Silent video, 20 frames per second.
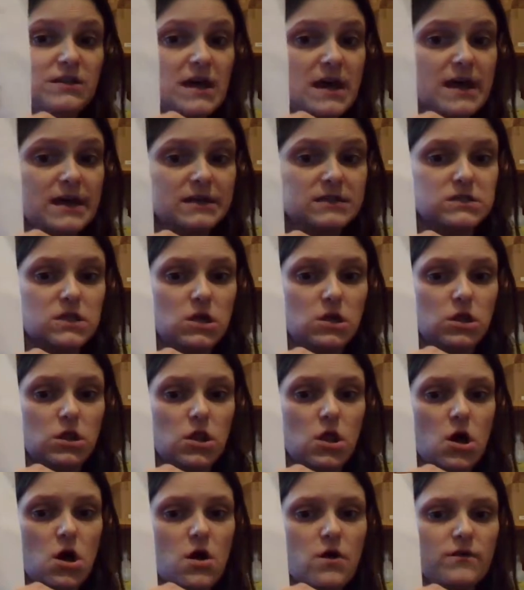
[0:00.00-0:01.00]
likes
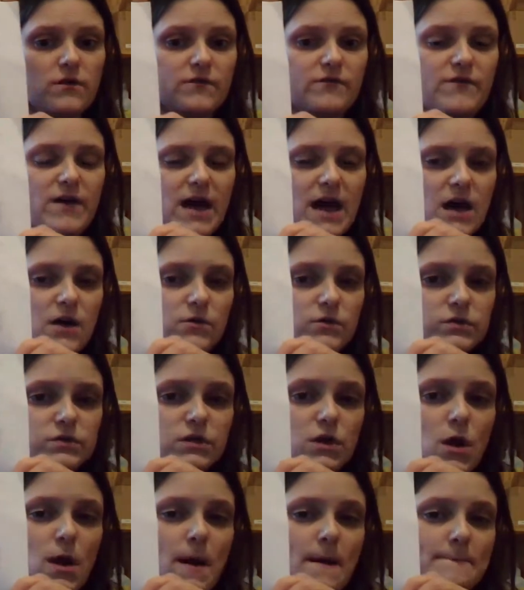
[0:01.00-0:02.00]
long vowels.
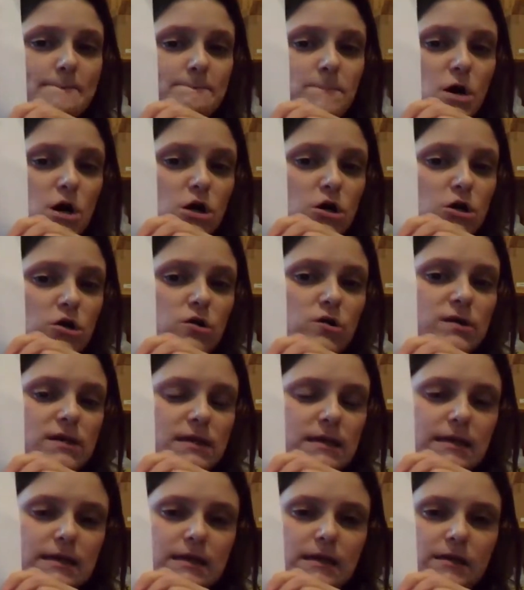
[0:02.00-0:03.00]
Marker
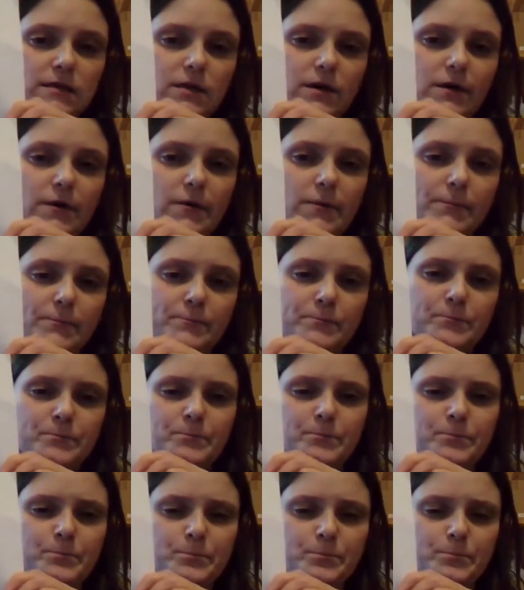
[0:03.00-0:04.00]
E though,
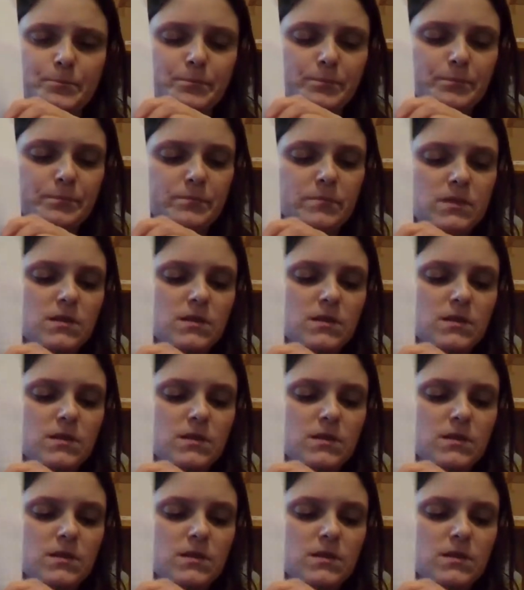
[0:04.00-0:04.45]
hmm.